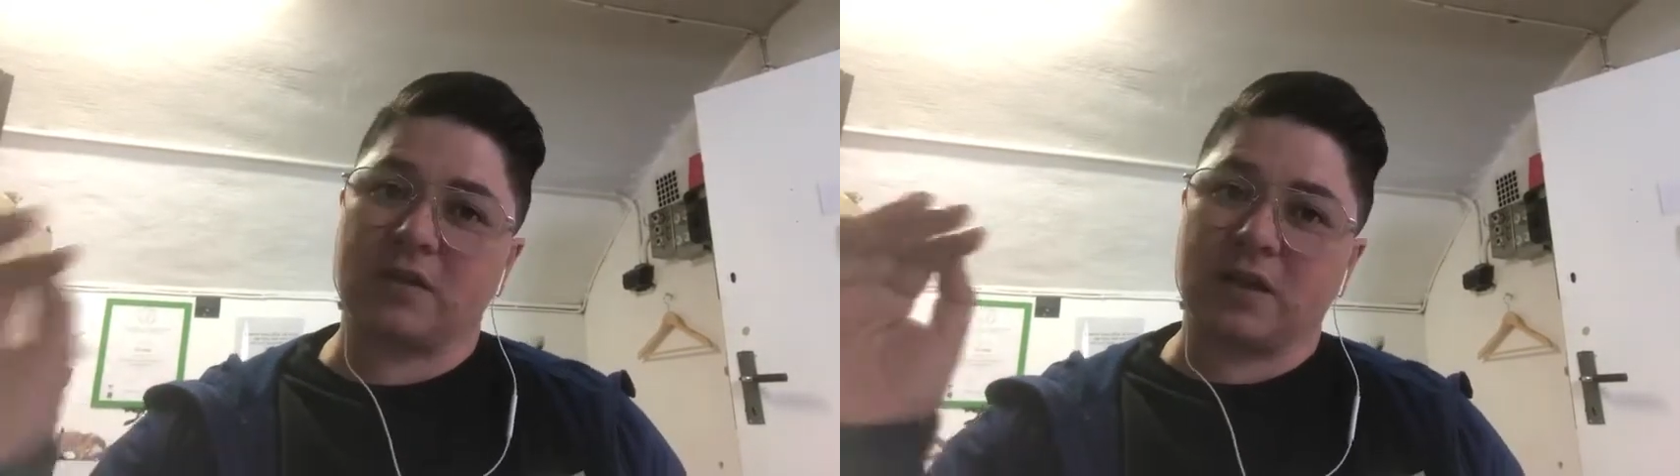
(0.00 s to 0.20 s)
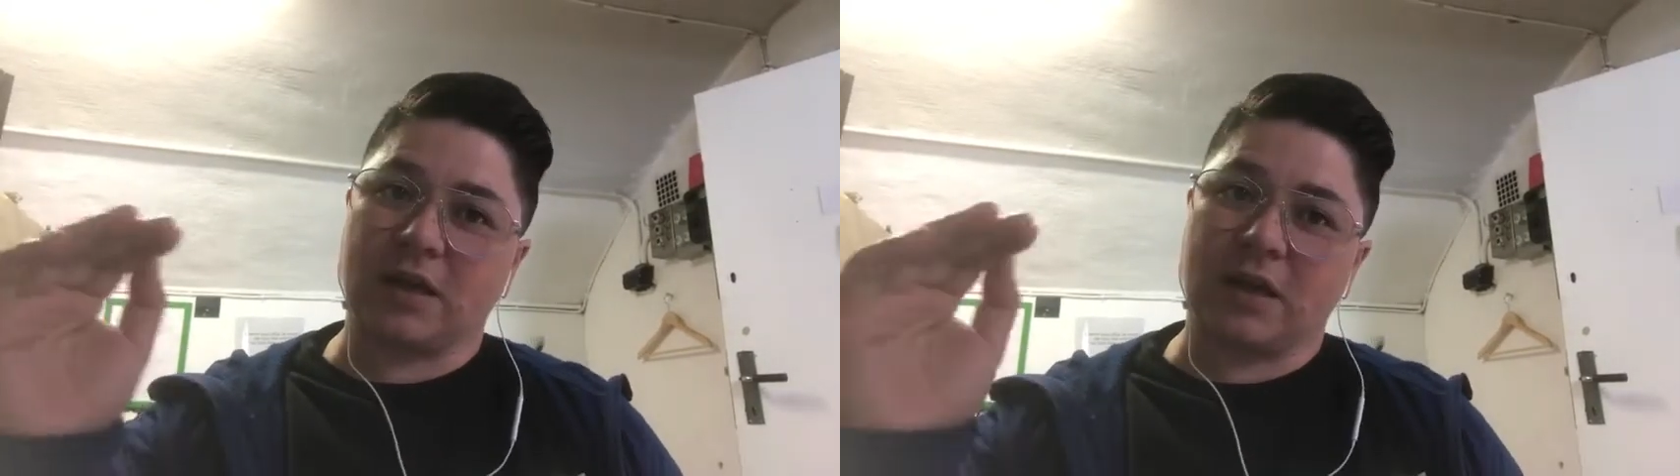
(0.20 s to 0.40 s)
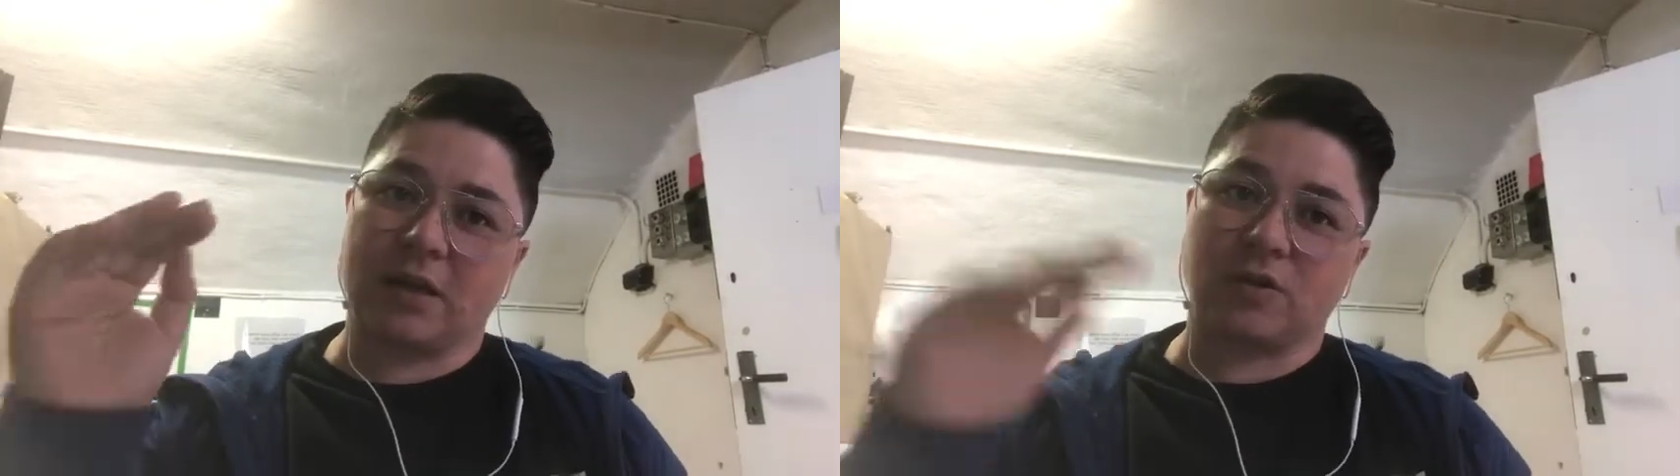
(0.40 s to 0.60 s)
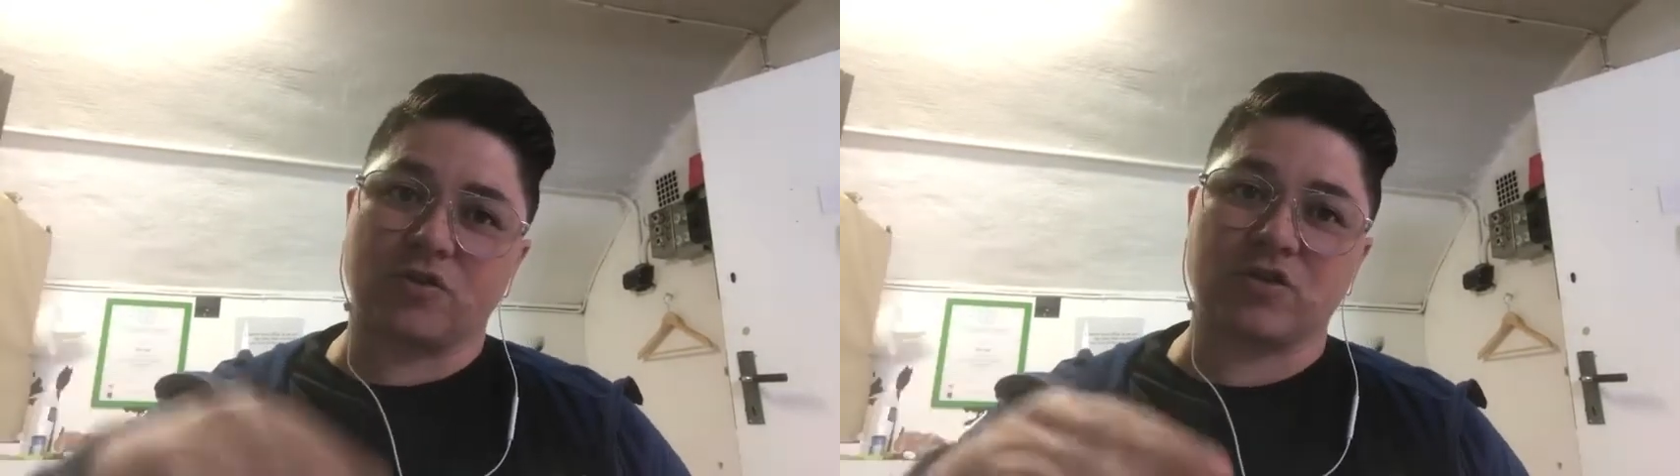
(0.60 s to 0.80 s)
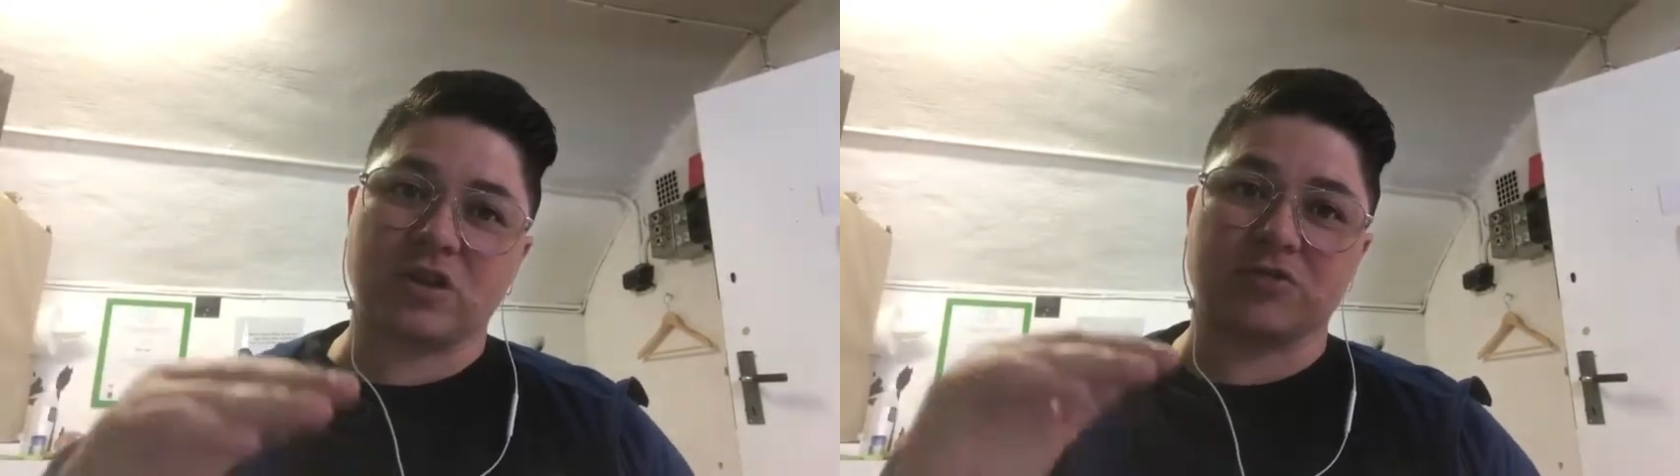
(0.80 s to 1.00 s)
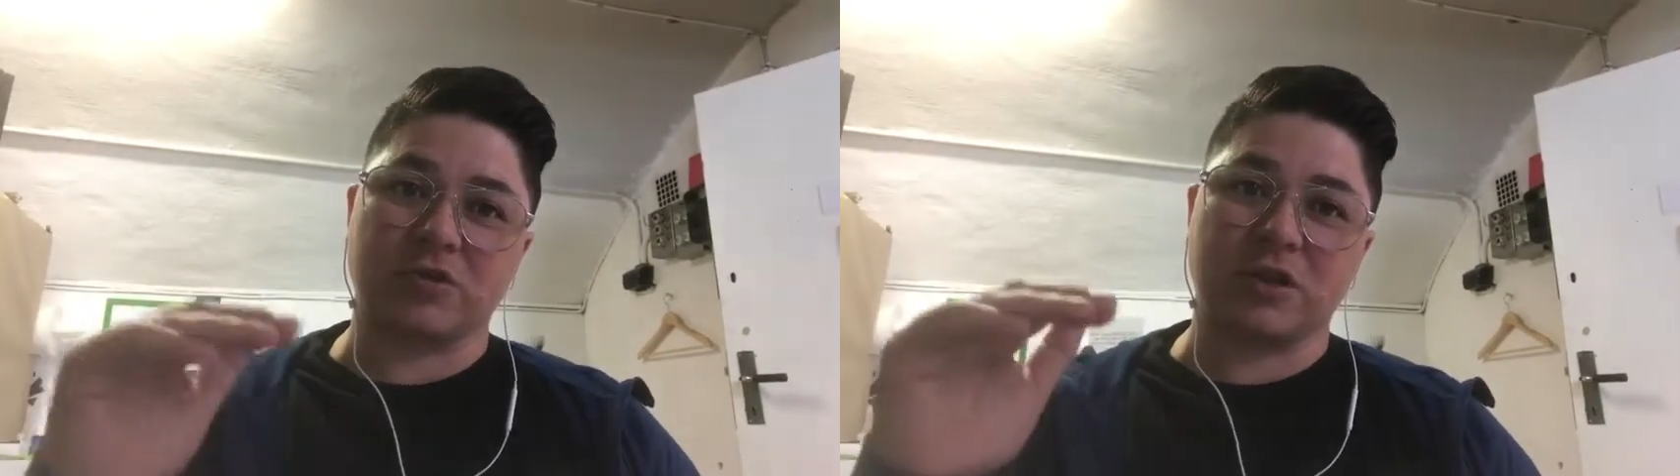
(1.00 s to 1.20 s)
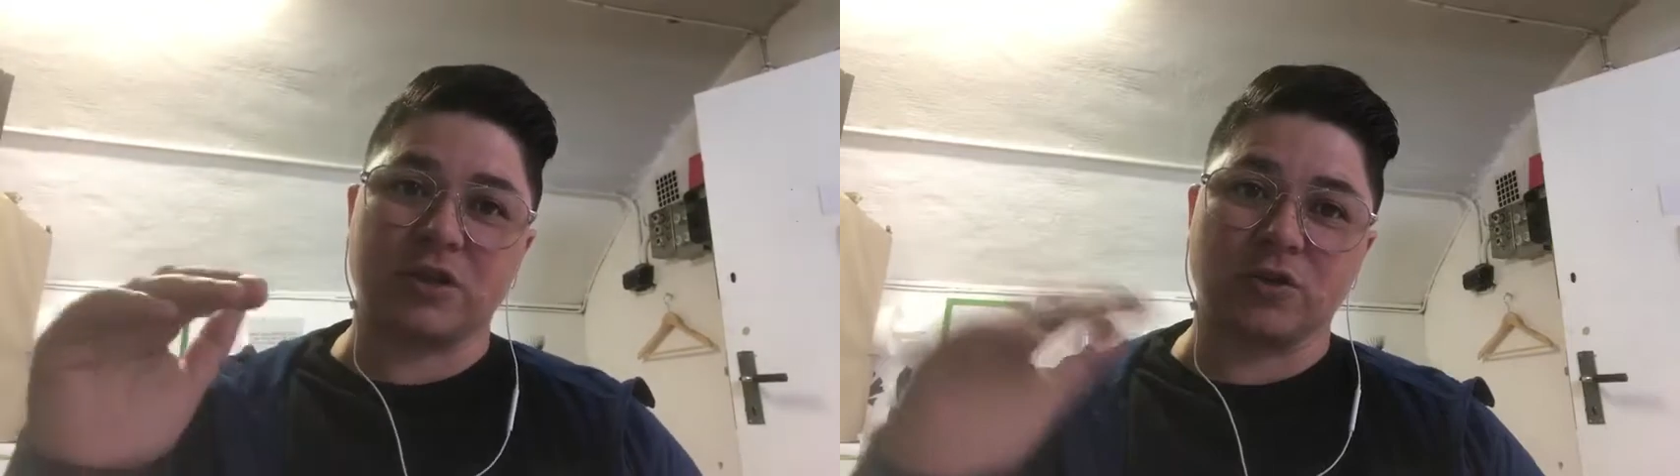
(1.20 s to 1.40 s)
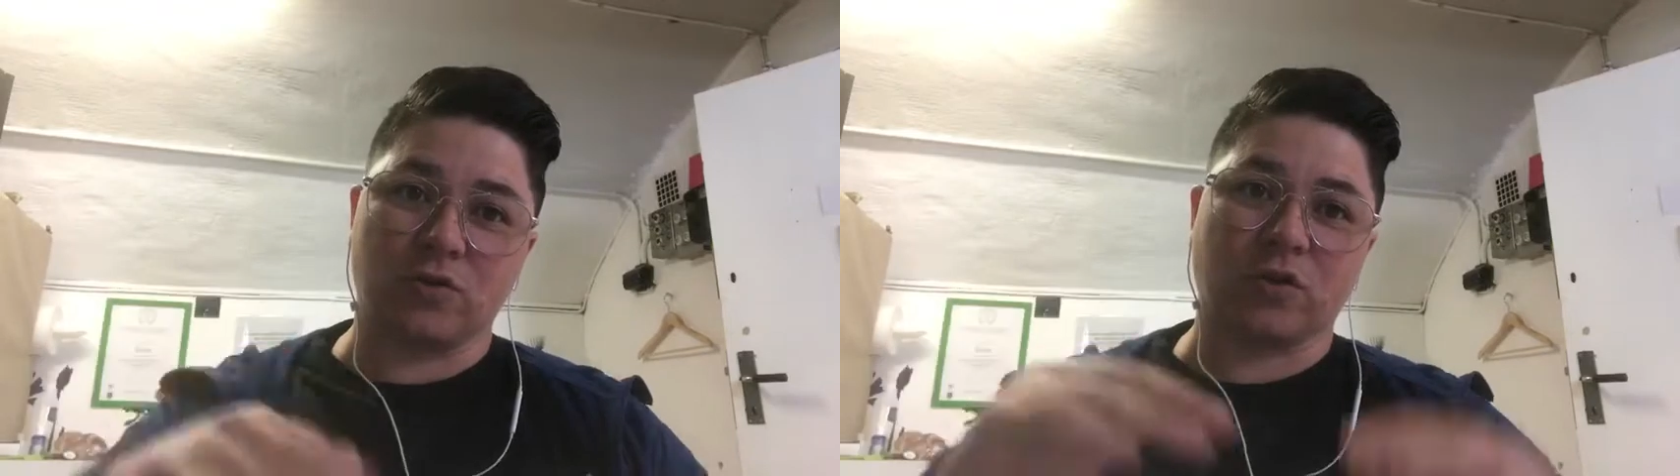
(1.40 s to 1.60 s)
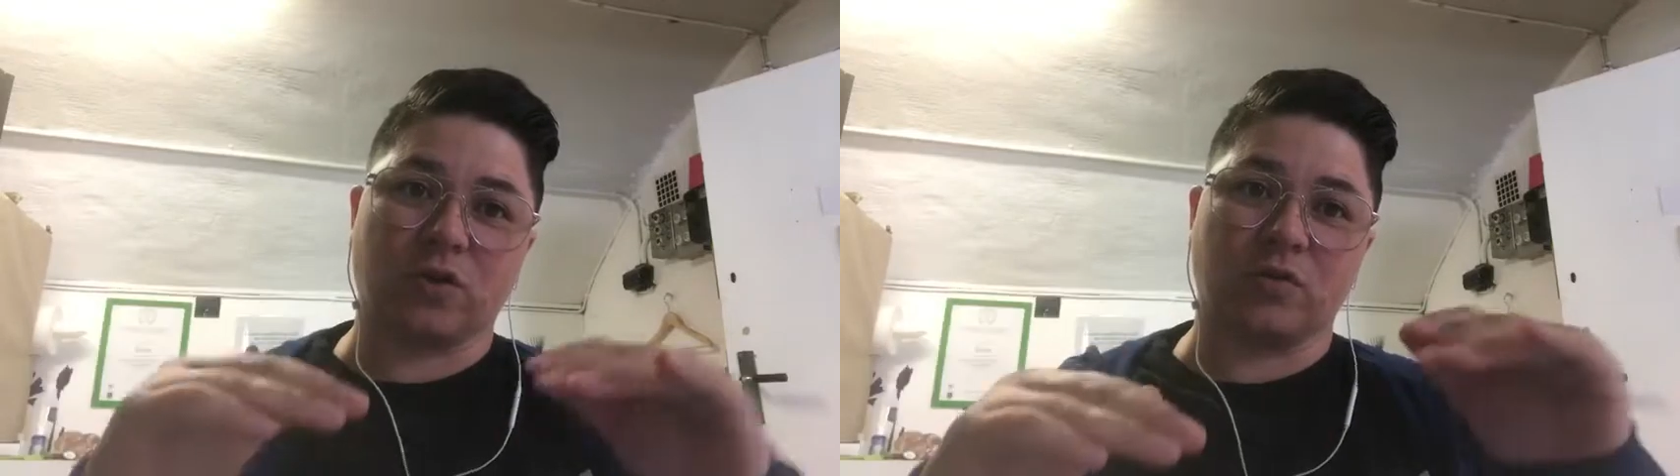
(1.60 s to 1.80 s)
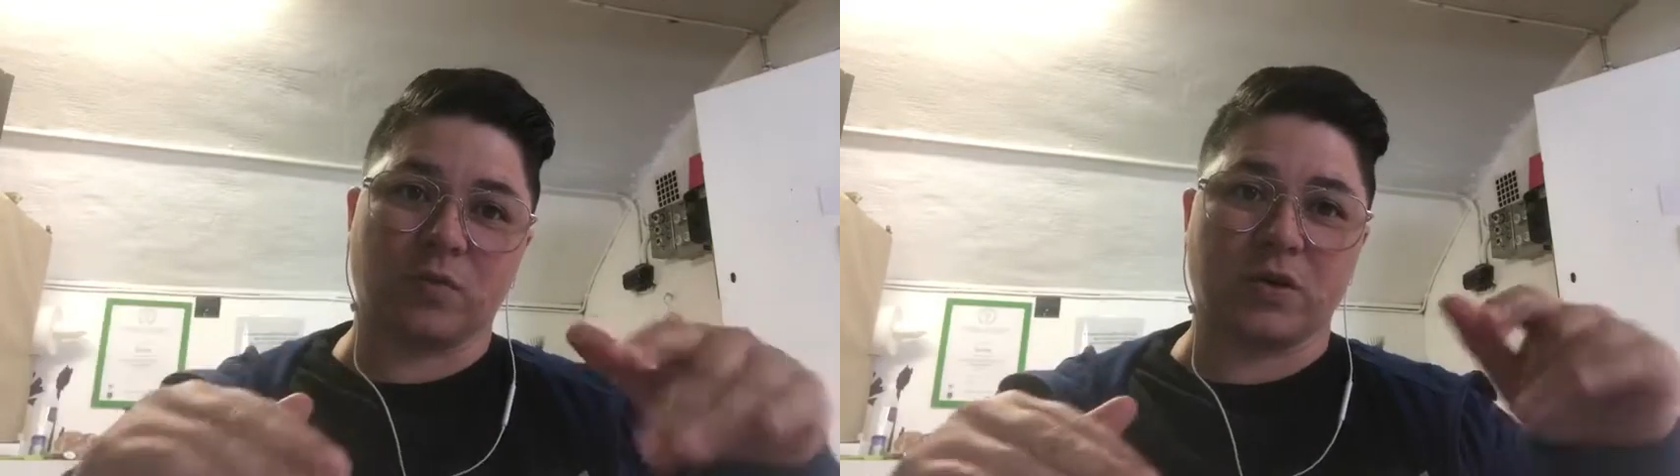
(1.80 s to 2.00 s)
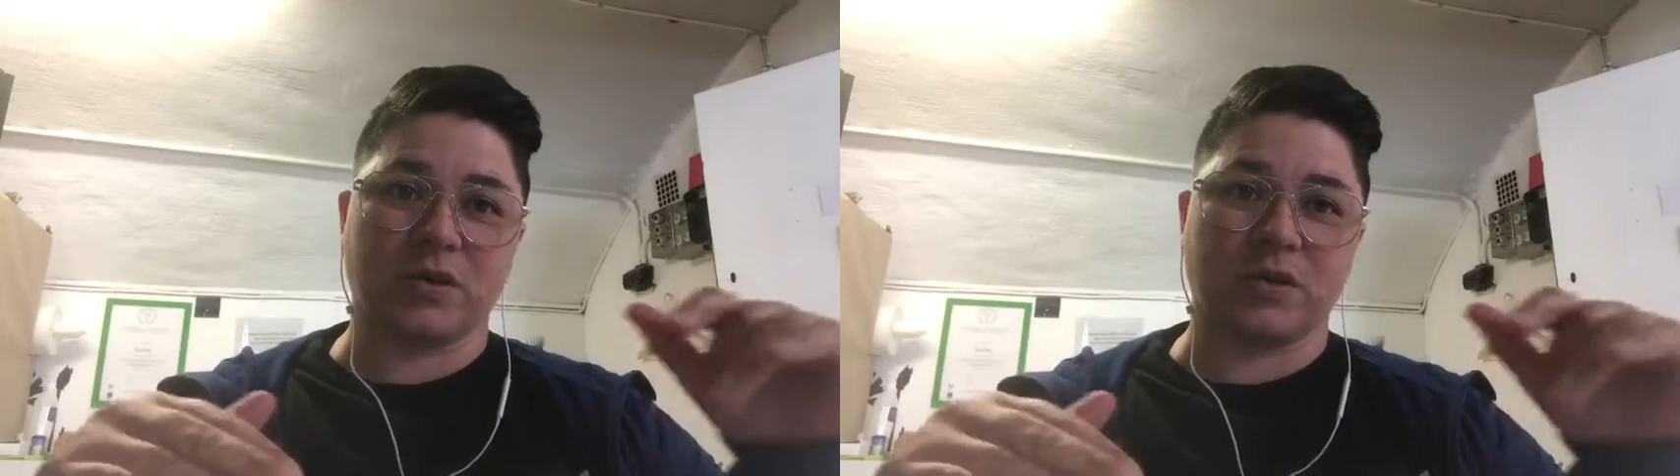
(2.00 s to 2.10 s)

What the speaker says: and that they're contradictory to your goal and what